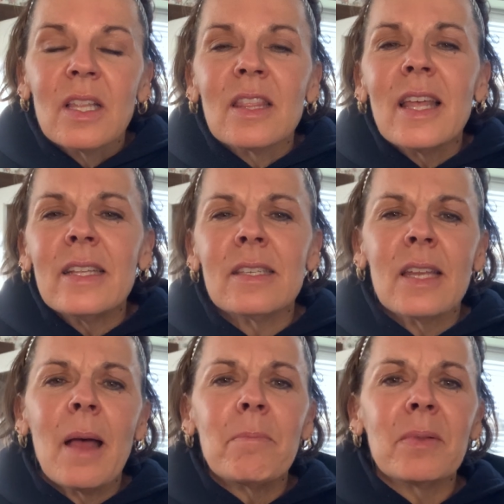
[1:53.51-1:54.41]
Let's
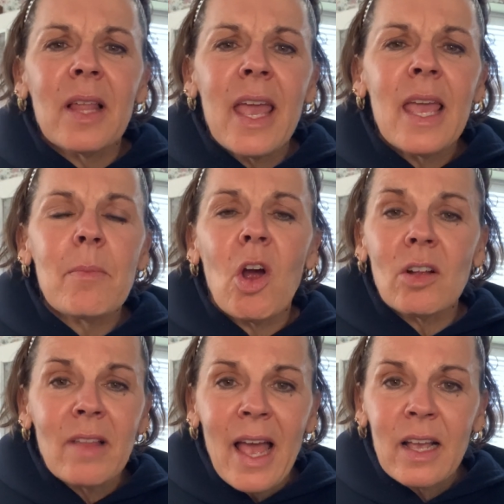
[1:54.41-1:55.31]
not blame our
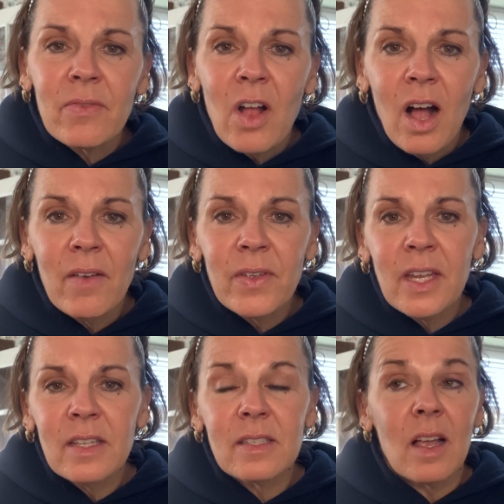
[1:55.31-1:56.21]
lack of
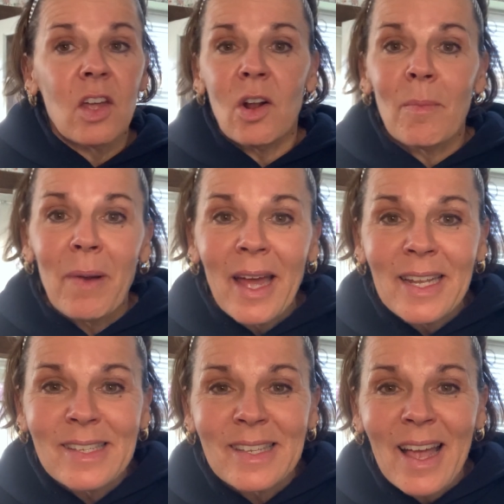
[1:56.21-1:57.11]
confidence on our
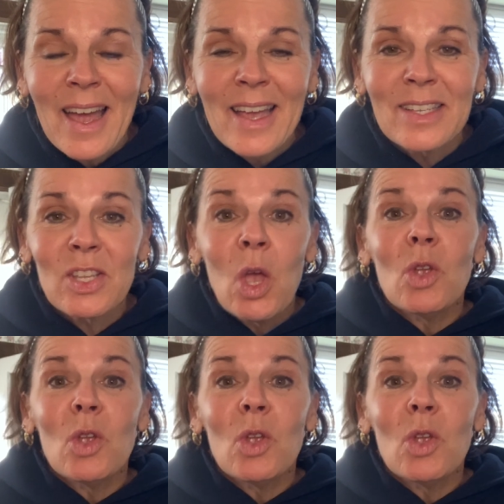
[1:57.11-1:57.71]
body size,